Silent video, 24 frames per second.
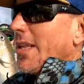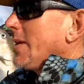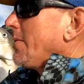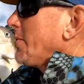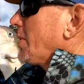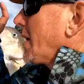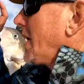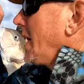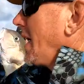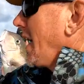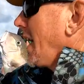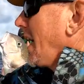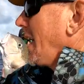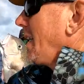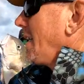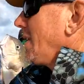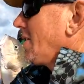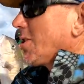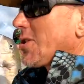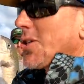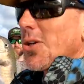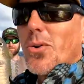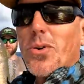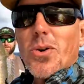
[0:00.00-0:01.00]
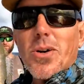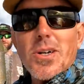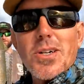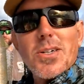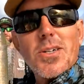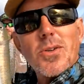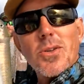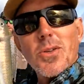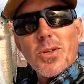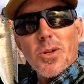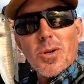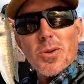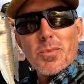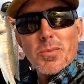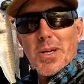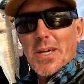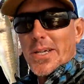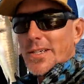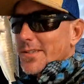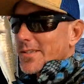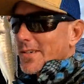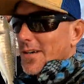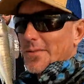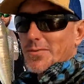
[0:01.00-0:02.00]
then we're going to head inshore and do a little
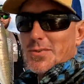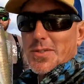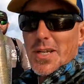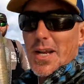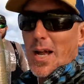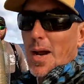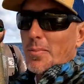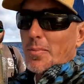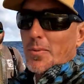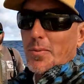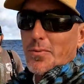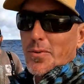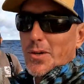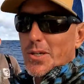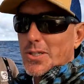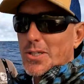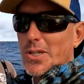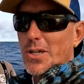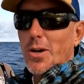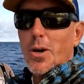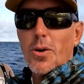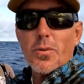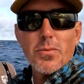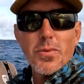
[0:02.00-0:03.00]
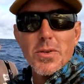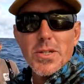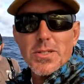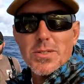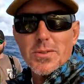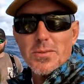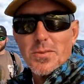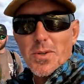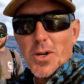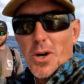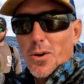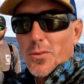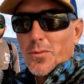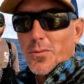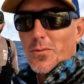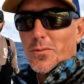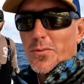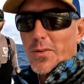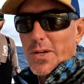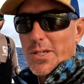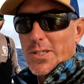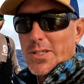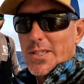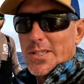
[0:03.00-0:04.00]
bit of snapper fishing hopefully some
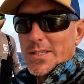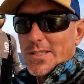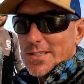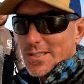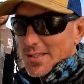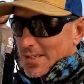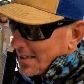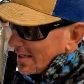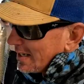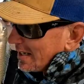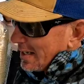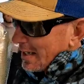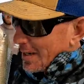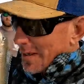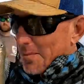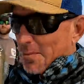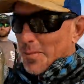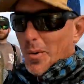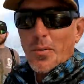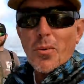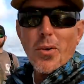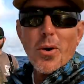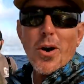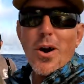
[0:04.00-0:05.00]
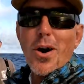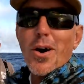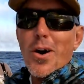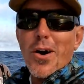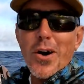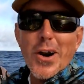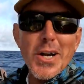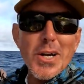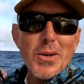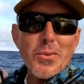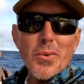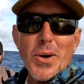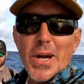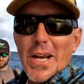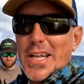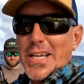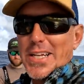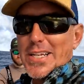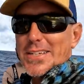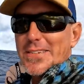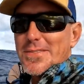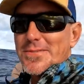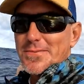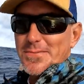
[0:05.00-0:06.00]
dolphin fishing but we're already
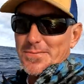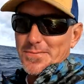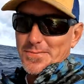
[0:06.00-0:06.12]
winning